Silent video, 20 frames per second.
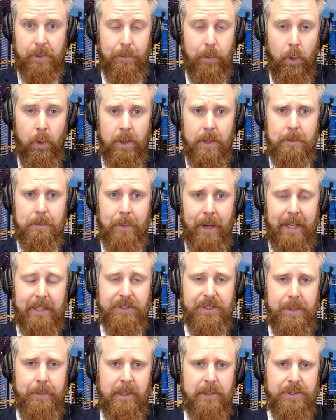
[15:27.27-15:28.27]
reported by
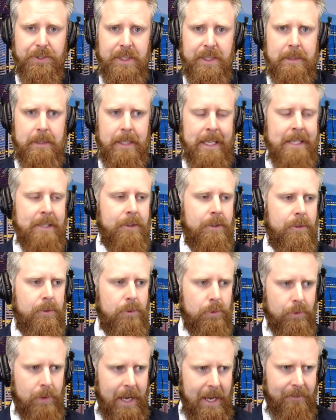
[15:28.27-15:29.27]
CBC in
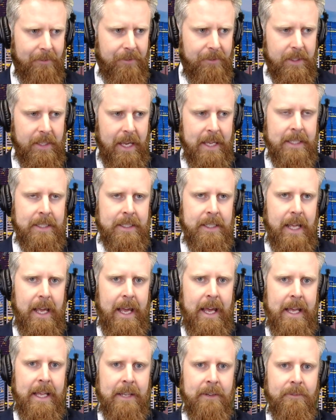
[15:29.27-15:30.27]
graphic and
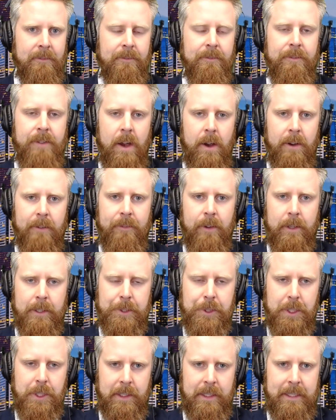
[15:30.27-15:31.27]
very, very
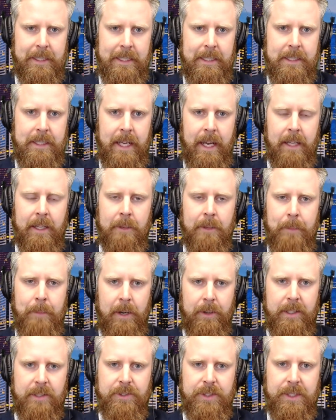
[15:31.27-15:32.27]
chilling detail
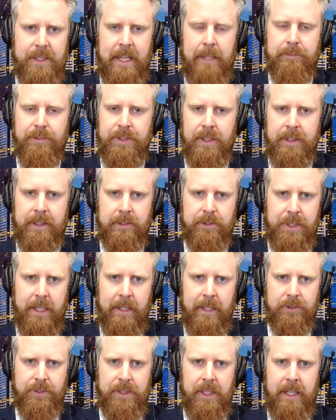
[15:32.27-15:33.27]
about his attempts on this
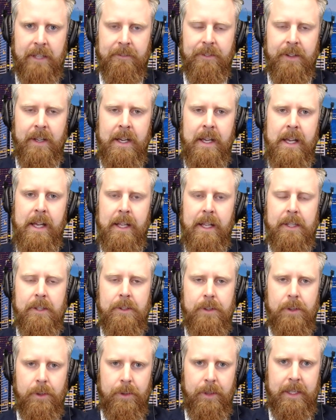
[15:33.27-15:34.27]
child's life
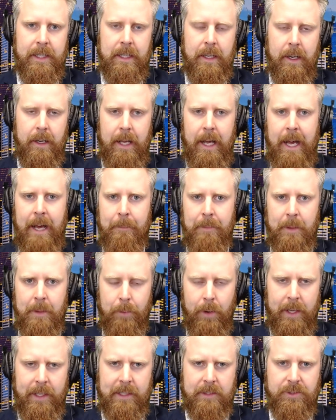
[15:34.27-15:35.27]
during the
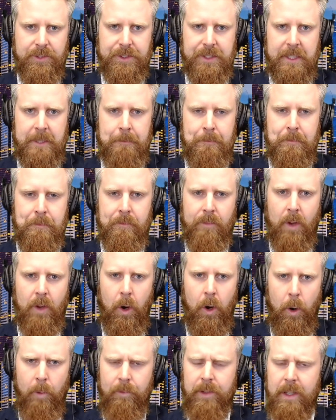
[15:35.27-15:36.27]
pregnancy,
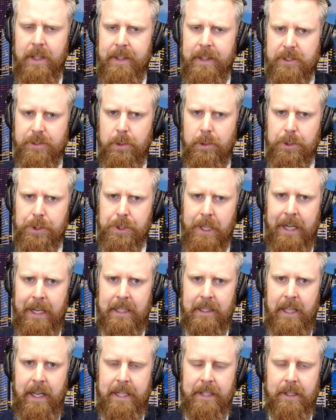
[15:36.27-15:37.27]
hopefully this will shine
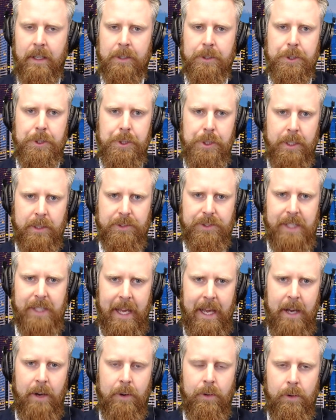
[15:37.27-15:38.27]
a light on just
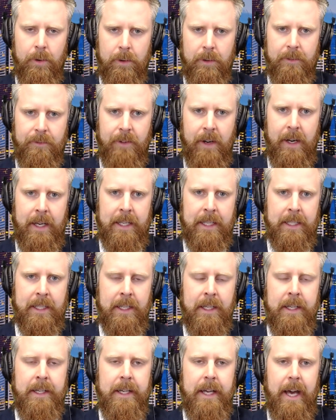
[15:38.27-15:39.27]
how horrifying
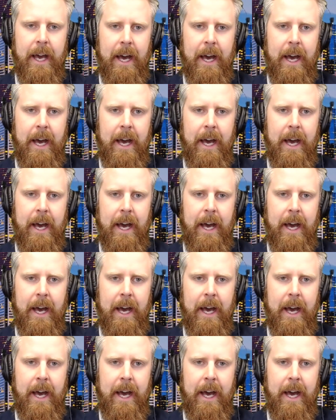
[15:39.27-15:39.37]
